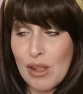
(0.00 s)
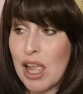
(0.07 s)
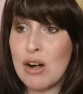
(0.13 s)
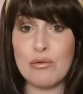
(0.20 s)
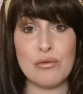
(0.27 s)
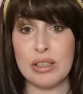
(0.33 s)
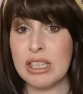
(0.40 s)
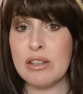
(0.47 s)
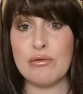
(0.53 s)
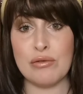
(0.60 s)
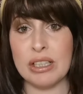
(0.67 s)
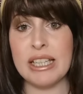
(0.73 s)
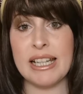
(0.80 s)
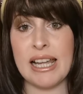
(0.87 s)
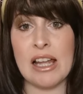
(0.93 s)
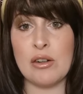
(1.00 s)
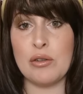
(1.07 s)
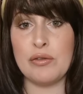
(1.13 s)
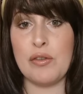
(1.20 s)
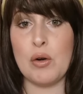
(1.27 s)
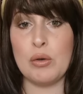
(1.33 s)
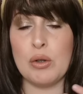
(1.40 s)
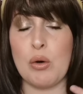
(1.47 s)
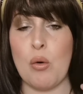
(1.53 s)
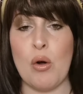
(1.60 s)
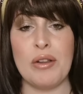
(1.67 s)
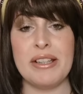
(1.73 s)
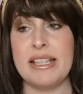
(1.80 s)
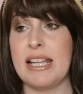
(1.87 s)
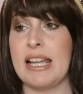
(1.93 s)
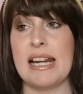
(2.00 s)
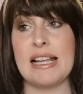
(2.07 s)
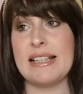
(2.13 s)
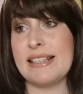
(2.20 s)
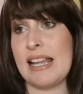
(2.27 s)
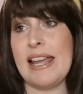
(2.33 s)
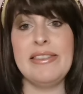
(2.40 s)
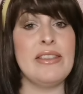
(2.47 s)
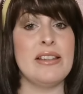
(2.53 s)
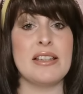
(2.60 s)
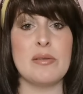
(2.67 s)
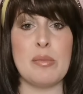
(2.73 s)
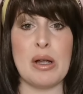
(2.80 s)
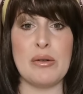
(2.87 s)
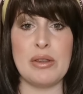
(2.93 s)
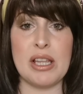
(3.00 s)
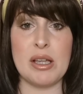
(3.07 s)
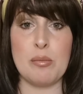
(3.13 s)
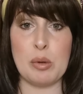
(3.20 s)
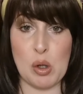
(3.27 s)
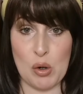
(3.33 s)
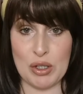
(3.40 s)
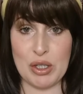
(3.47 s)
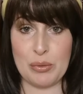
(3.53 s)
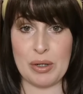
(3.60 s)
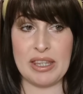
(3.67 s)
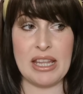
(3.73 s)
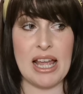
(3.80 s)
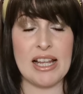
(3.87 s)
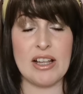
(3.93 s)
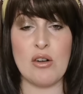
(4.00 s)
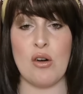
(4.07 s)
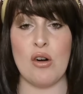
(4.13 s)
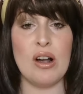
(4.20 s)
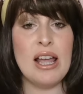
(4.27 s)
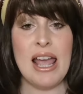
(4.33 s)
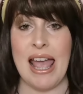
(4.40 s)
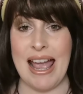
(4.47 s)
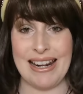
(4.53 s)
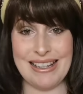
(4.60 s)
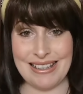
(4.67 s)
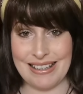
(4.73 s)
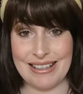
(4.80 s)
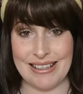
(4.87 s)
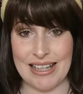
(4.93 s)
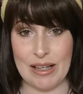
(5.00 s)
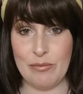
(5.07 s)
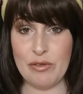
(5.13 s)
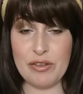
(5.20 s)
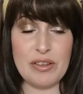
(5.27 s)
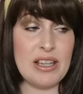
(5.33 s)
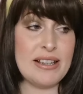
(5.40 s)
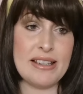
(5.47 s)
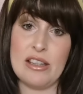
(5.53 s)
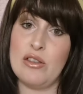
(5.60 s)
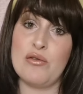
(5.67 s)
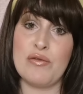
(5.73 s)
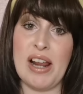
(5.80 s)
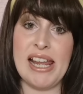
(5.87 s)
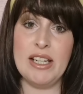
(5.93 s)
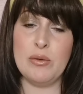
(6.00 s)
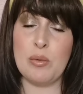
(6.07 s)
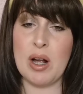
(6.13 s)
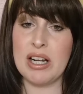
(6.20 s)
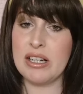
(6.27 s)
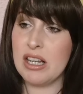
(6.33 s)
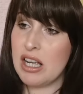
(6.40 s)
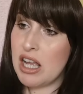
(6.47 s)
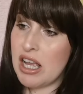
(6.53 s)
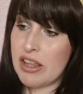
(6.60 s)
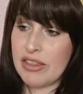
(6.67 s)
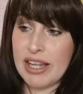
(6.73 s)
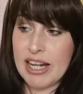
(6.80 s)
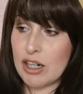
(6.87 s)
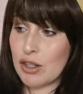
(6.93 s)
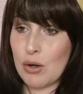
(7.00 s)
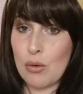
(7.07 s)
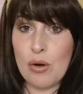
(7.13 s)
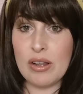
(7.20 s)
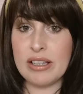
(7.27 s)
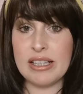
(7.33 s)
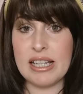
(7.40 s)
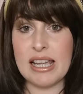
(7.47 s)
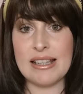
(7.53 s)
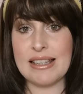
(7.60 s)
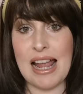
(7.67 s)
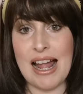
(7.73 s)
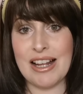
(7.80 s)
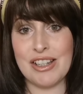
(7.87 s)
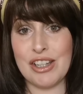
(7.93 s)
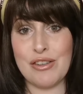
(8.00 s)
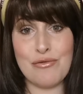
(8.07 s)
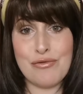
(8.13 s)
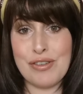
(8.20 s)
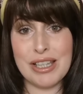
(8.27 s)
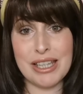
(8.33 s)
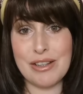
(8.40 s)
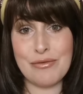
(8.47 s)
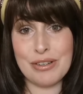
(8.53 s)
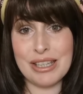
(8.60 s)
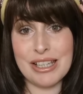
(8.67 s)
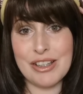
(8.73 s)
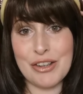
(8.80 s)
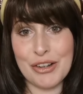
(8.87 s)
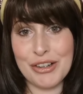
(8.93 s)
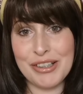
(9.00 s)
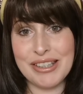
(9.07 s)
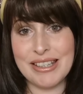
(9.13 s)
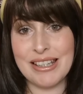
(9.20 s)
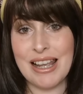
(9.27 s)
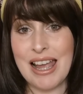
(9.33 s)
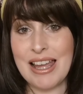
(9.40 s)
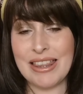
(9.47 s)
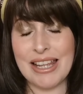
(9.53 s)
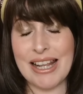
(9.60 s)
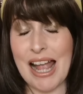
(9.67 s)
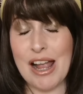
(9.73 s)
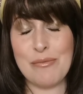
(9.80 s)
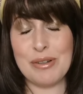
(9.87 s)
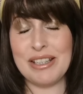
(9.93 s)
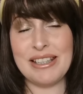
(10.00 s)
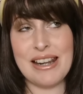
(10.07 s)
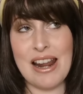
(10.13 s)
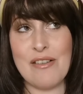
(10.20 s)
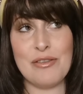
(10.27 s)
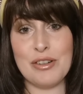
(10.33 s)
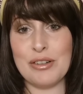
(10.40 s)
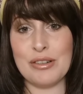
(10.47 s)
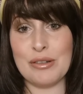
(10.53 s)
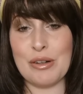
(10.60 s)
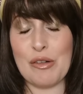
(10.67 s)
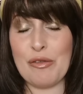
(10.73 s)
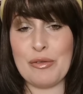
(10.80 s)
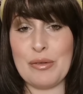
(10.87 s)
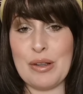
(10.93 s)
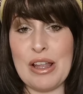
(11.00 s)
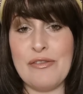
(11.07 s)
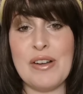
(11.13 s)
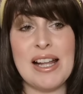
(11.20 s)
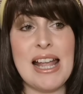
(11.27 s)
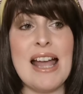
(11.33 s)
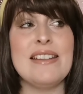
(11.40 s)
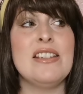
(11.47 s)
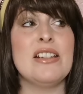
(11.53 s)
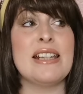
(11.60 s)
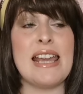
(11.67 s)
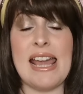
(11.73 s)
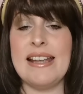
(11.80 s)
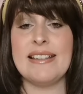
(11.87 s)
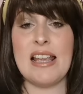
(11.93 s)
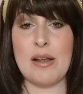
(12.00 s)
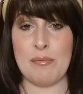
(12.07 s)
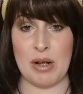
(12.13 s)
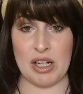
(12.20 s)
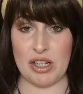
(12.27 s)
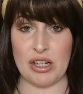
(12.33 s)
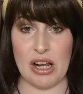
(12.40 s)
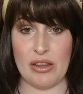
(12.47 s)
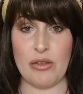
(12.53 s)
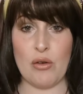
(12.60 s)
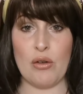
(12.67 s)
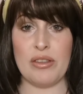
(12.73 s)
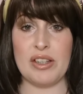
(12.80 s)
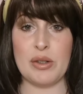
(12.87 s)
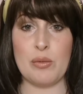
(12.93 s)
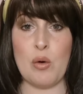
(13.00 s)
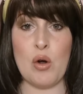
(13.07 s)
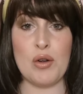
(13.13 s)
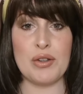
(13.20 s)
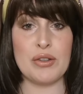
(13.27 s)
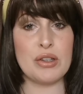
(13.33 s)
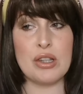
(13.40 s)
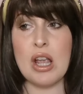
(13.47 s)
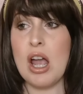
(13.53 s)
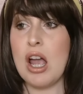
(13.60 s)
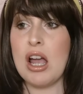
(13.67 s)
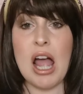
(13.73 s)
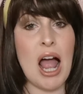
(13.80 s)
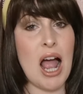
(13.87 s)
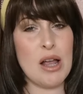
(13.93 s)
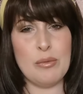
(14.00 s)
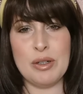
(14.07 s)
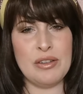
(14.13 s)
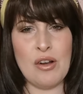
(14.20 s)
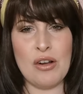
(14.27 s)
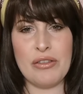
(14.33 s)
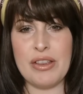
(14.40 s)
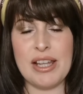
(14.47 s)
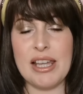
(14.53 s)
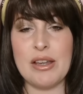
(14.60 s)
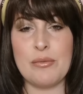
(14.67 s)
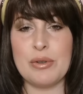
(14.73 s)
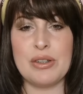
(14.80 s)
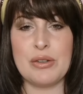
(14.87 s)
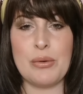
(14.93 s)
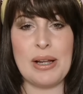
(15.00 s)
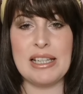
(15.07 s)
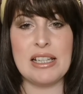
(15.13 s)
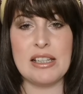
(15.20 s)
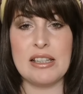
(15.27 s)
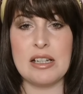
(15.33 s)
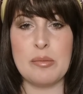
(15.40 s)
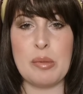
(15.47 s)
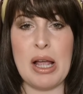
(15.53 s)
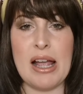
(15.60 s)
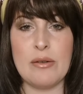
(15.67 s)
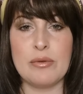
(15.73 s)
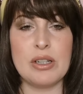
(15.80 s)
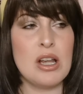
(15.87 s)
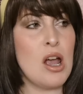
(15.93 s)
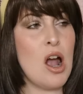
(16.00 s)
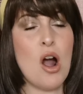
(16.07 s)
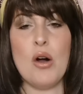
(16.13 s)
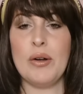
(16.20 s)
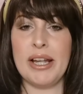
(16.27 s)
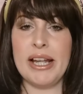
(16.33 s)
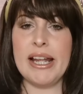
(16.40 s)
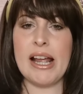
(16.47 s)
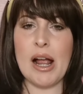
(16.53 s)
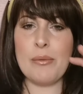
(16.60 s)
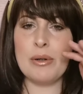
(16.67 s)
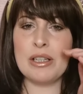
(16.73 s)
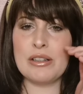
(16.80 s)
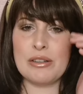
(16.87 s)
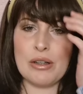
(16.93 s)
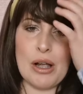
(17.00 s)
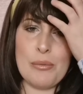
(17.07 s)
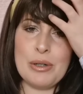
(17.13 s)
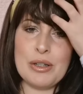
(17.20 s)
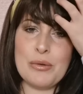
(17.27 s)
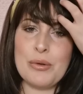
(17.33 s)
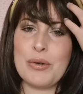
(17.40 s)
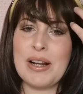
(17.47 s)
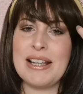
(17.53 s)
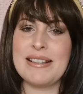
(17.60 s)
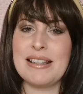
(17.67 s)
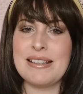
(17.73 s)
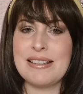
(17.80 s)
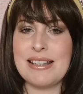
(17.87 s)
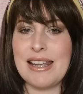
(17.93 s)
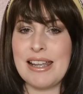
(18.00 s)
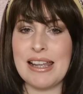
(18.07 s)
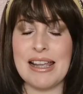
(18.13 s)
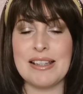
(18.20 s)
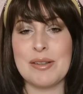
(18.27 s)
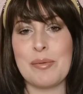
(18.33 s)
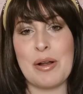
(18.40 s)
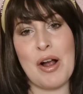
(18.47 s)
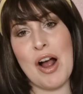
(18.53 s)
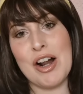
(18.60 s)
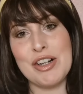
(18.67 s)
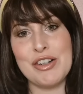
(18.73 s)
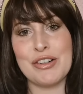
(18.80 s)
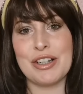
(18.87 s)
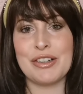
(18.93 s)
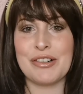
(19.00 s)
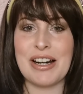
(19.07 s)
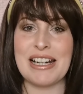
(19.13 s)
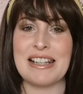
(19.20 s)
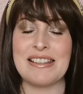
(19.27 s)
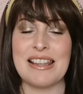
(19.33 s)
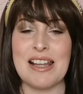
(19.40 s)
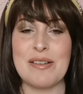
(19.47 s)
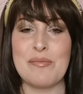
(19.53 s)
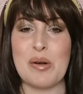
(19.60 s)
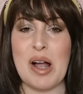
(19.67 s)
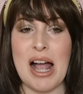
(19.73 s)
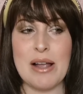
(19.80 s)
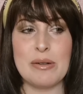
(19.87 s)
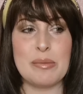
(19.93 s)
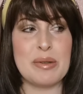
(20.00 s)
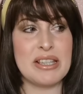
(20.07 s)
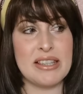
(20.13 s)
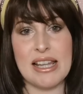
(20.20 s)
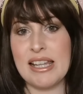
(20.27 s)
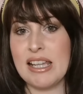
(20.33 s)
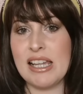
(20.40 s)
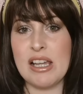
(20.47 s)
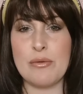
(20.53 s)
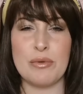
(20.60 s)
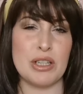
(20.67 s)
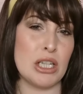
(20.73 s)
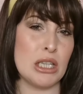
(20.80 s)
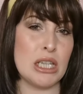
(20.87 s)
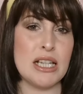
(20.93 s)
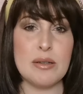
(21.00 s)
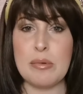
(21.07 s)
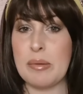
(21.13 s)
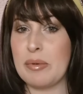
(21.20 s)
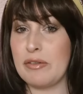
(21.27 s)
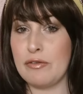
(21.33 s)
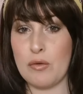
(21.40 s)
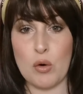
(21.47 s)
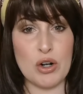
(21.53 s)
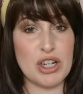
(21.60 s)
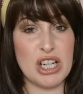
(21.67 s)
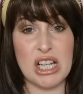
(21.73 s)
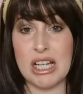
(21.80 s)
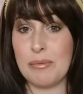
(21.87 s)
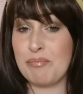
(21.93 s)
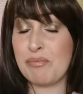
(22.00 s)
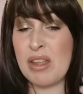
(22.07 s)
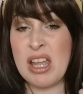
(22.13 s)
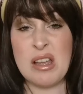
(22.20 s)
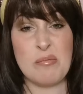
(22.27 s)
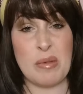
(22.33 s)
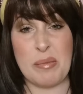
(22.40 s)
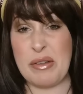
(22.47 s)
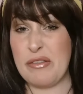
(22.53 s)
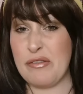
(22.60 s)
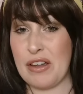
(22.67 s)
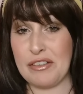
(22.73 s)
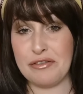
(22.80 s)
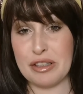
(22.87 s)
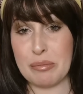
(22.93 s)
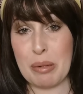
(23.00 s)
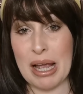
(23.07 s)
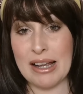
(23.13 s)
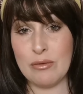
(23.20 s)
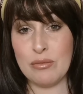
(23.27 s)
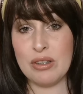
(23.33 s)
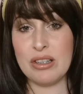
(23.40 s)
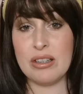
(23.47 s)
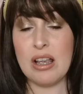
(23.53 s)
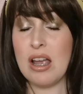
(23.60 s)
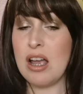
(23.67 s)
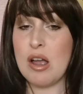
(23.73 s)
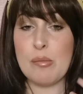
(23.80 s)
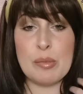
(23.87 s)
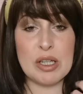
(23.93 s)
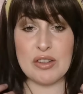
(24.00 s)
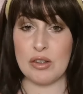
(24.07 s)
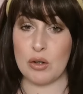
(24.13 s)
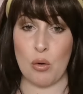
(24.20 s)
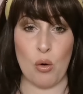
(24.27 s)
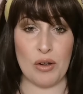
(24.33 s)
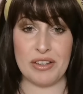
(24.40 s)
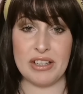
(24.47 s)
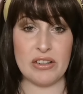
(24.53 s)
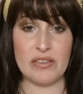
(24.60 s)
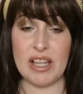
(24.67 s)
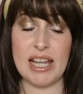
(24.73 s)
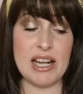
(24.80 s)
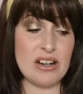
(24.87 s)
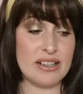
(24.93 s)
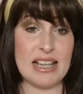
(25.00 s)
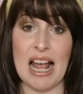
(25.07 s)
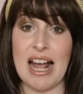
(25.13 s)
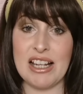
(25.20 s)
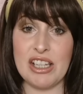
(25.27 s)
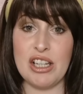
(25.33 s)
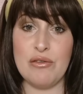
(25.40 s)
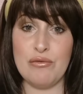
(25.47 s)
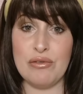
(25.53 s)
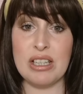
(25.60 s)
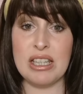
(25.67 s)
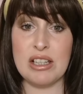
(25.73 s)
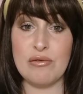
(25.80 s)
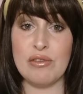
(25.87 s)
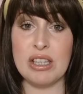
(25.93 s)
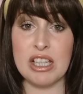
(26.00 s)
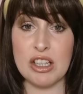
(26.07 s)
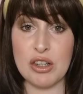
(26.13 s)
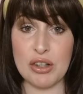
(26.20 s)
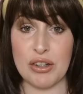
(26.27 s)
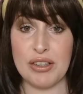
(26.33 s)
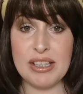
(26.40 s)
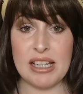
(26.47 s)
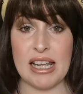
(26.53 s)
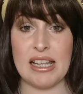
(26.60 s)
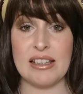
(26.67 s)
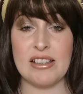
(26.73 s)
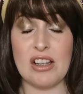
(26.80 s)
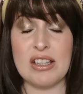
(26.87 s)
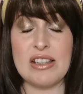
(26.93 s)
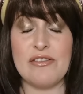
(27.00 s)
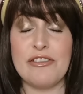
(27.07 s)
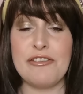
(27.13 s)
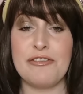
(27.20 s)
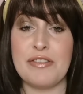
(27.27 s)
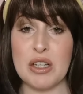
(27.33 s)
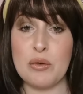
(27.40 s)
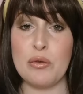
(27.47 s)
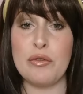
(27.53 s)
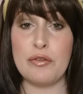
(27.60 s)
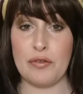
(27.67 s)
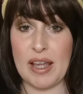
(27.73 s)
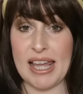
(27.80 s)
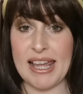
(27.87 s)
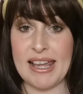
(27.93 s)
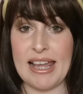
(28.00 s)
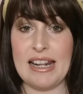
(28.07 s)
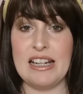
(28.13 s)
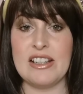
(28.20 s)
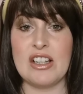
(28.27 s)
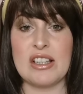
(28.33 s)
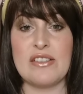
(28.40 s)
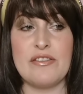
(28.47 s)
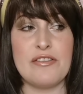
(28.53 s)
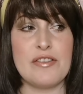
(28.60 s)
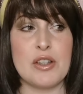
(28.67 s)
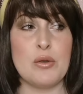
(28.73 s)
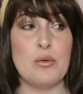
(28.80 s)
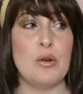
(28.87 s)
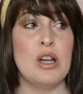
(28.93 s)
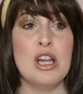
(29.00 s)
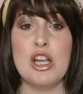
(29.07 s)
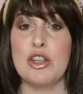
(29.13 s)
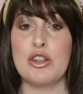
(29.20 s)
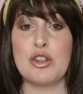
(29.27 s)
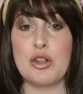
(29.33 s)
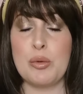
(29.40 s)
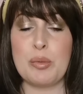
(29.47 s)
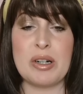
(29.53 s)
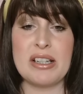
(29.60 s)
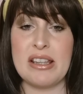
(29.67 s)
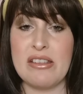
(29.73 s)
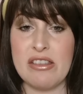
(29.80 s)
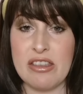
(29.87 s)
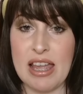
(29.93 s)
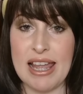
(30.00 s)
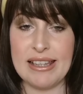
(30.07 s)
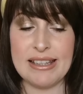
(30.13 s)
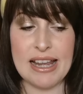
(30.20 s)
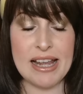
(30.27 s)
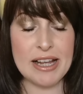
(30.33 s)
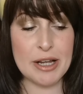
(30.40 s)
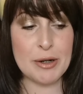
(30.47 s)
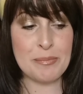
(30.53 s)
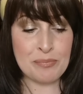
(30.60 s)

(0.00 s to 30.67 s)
I really cannot fault the quality. And I said this about the blonde one that I got, and it's the same for this and the red one. The hair quality is actually really good. Like, I would never, if I had to guess how much I thought this was, I would not think it was £23. Okay, I wouldn't go crazy and say it's about 100 or anything, but I would be thinking it was at least maybe 40, maybe £50, because the quality of the hair is actually really good. It doesn't feel fake and it doesn't feel super synthetic.